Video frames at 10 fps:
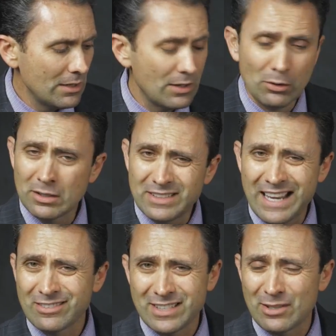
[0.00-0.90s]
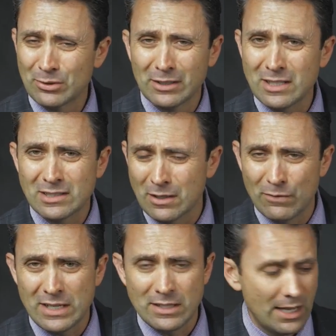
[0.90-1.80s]
The only downside really is the
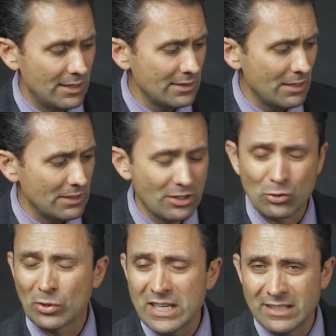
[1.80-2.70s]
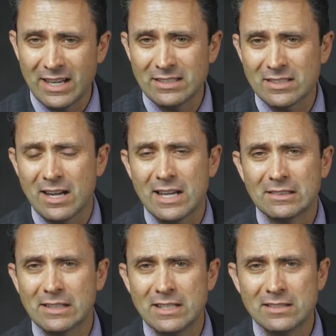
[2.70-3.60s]
vignette. It's a great night
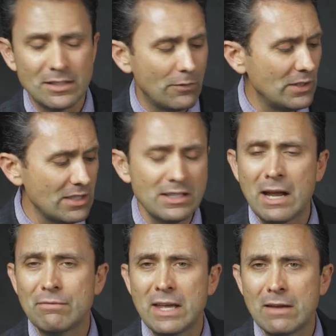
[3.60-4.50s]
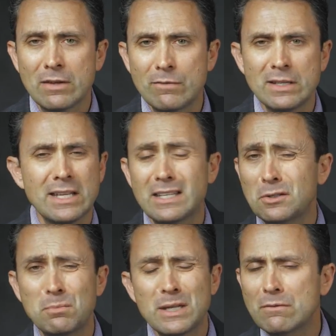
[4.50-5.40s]
sky lens, and if it didn't have the heavy vignette,
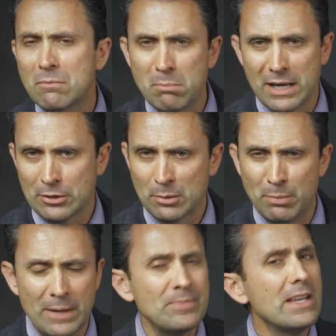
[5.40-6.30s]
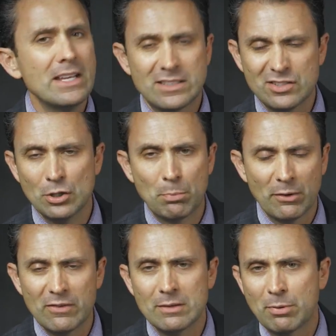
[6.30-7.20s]
it'd be even better, but it still
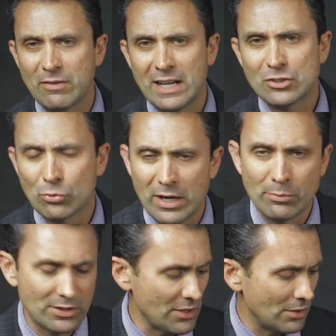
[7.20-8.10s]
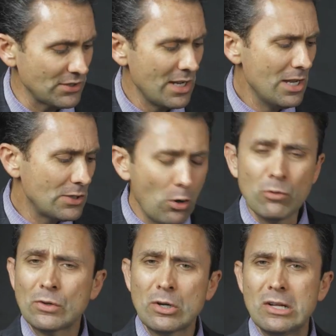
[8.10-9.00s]
prov provides great results. So
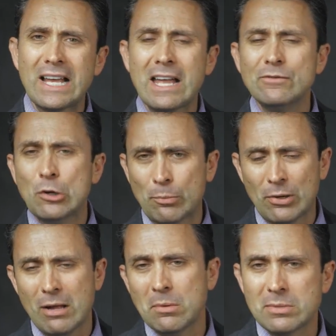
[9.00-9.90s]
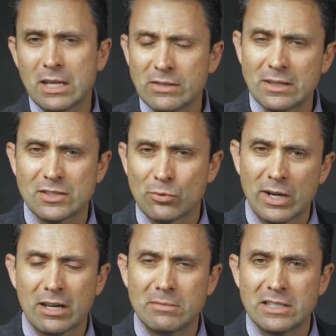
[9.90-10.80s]
overall, I have no problem giving this a
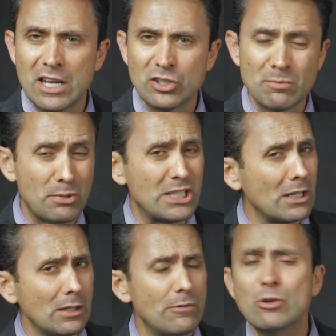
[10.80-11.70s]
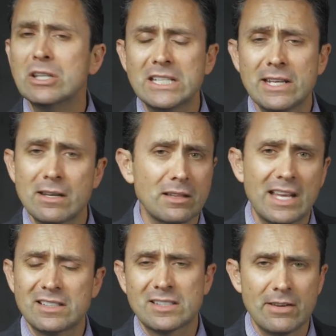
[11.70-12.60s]
recommendation, particularly if you can get it
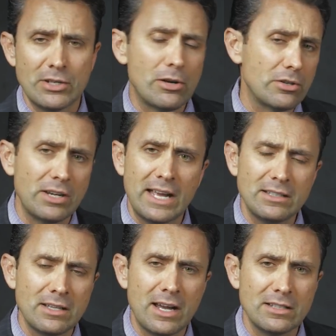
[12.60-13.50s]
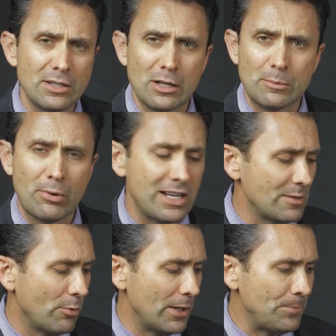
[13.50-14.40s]
at that $799
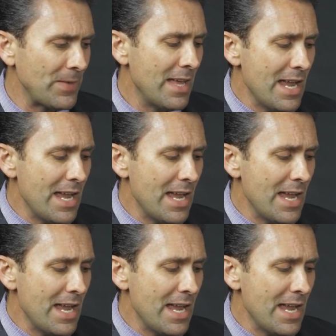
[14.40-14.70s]
price point.